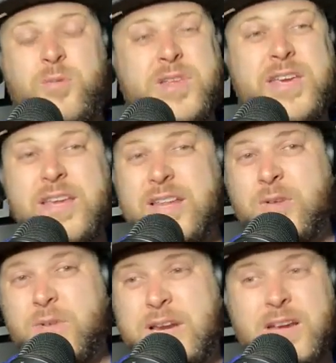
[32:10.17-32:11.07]
with
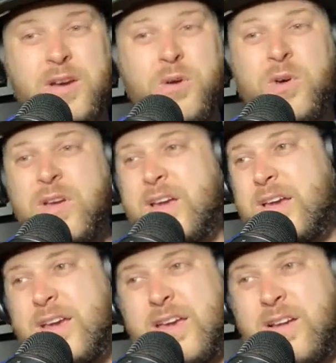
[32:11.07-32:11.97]
Keely Ringo,
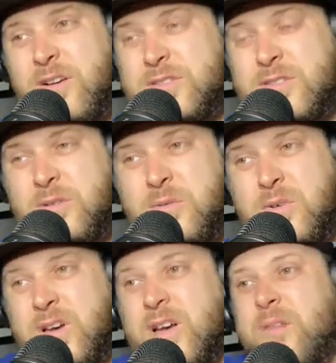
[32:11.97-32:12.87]
and
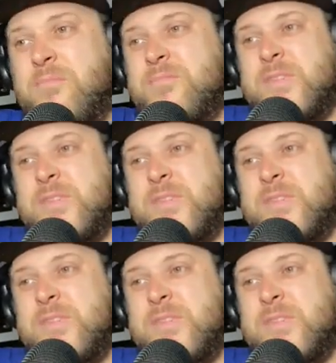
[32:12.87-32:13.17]
also